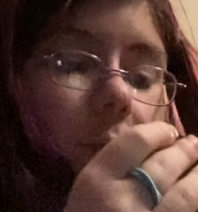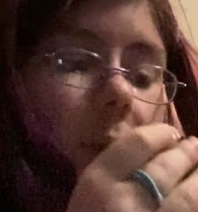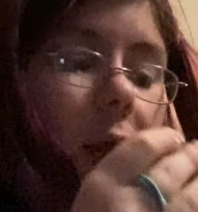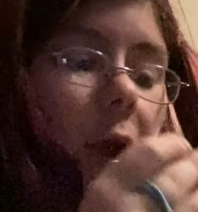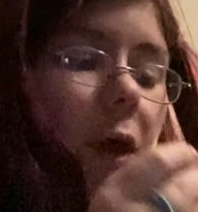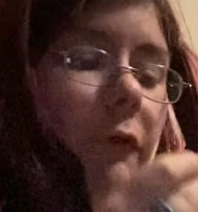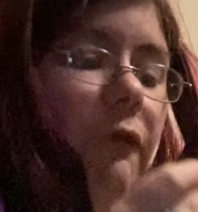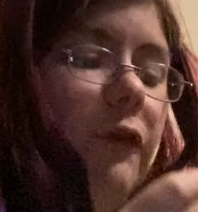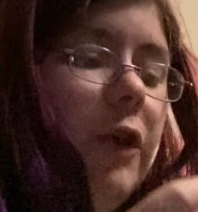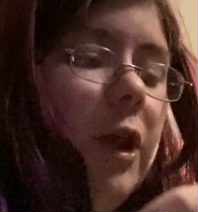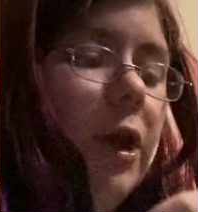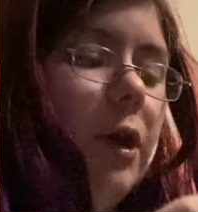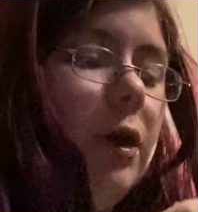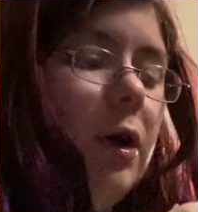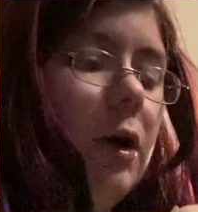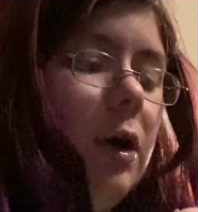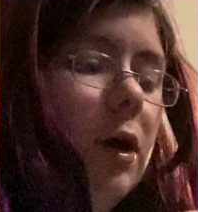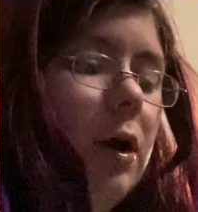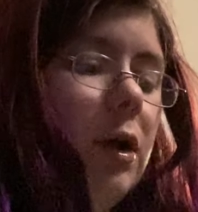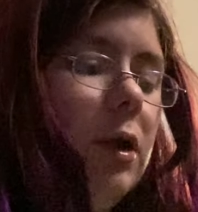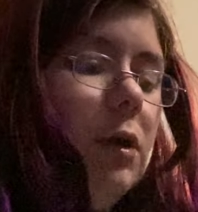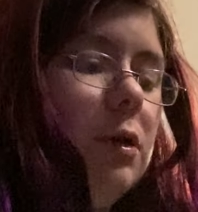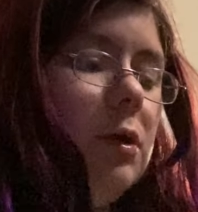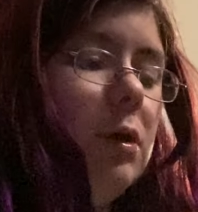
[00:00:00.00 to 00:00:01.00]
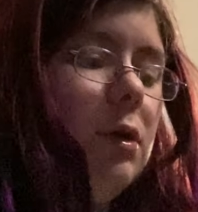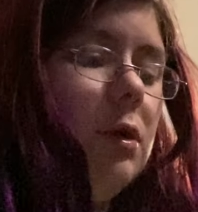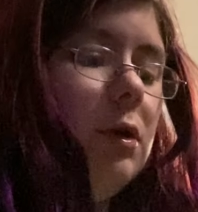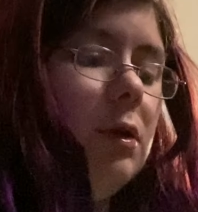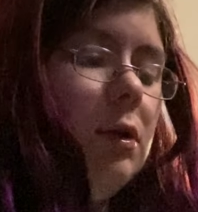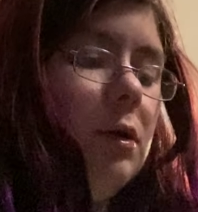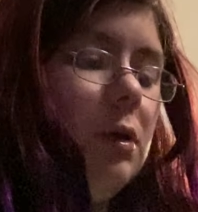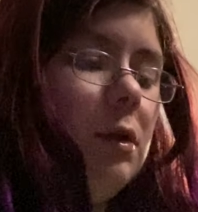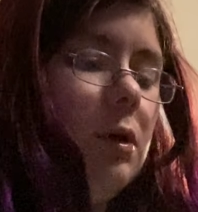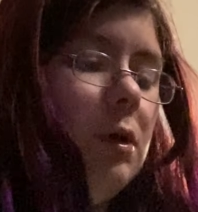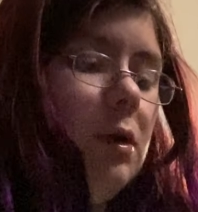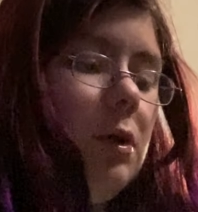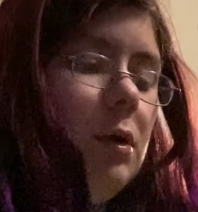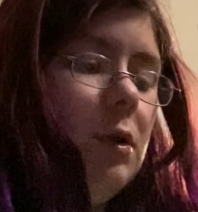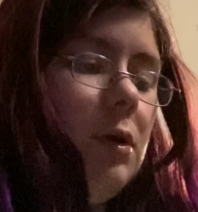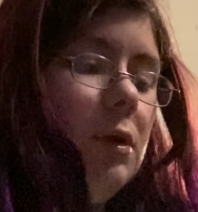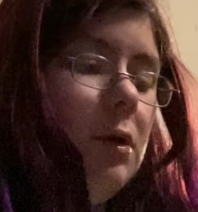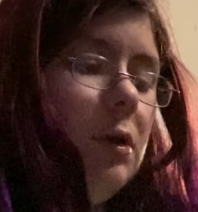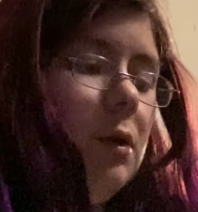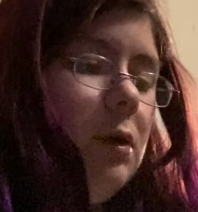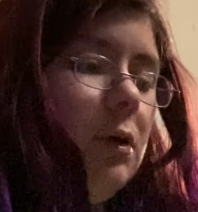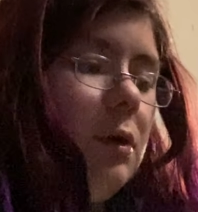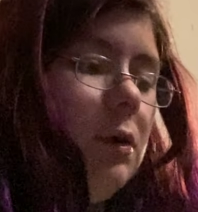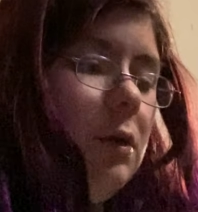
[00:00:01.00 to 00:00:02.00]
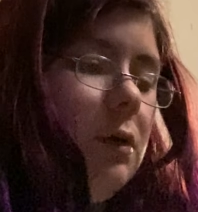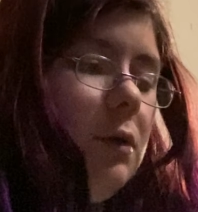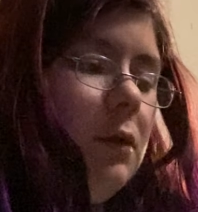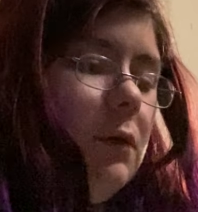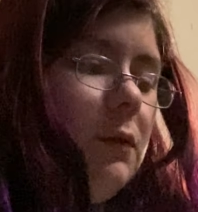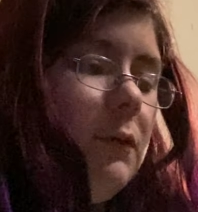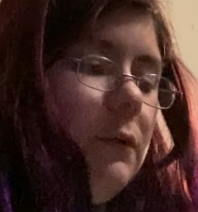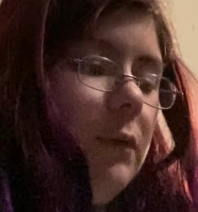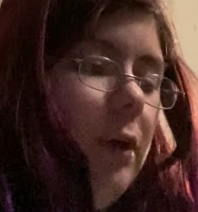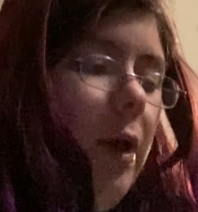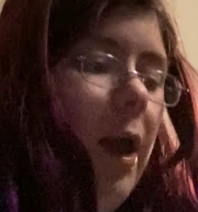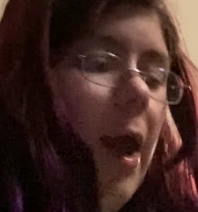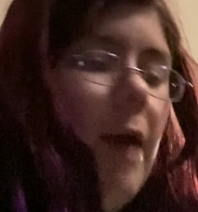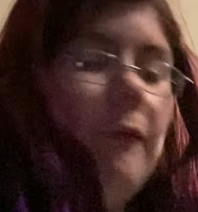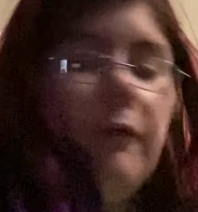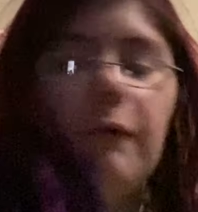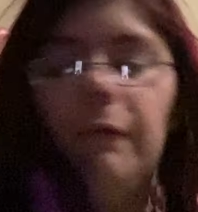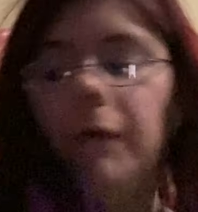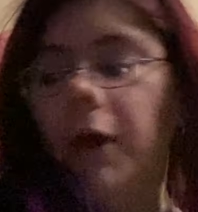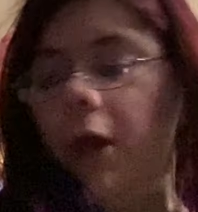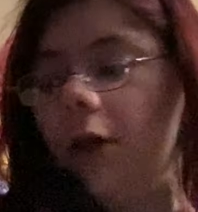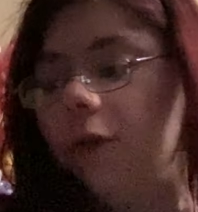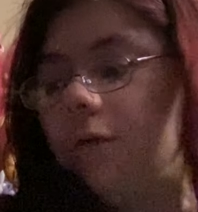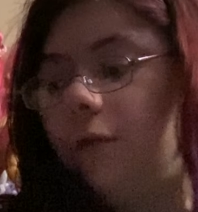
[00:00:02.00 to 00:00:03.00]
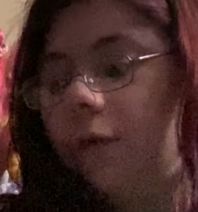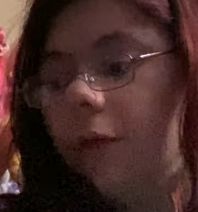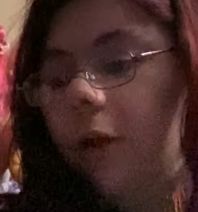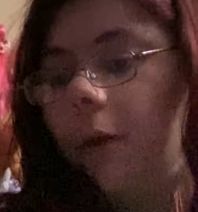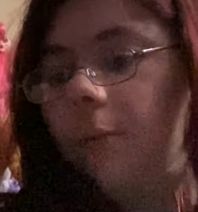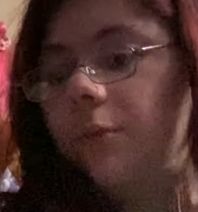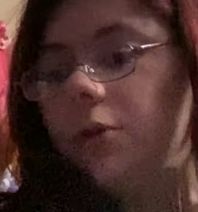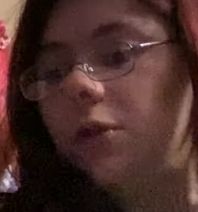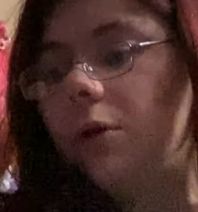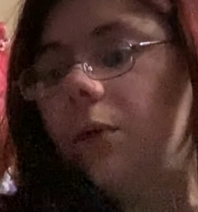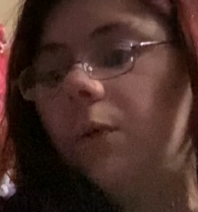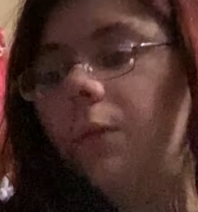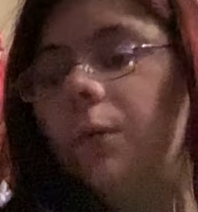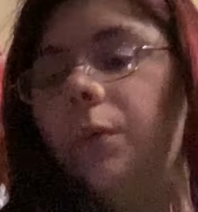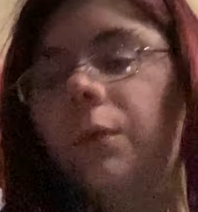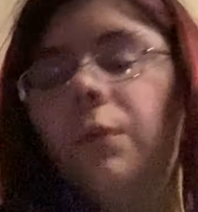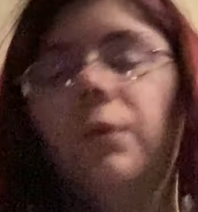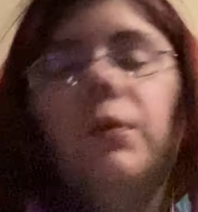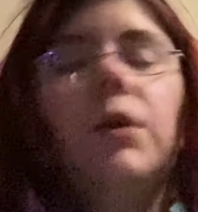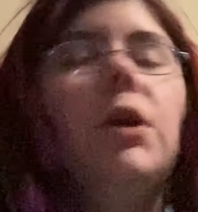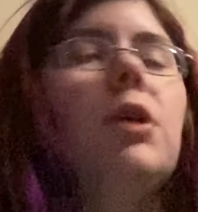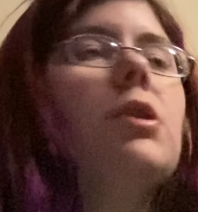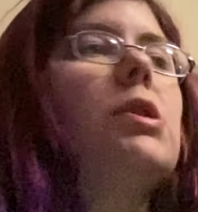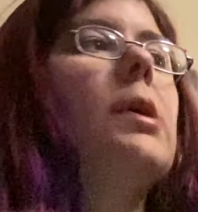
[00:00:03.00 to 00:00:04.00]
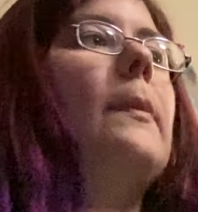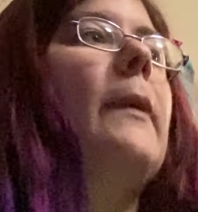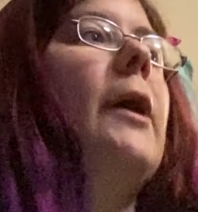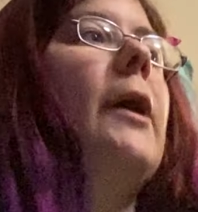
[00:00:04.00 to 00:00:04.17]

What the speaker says: if he could have a vase for them. So we use a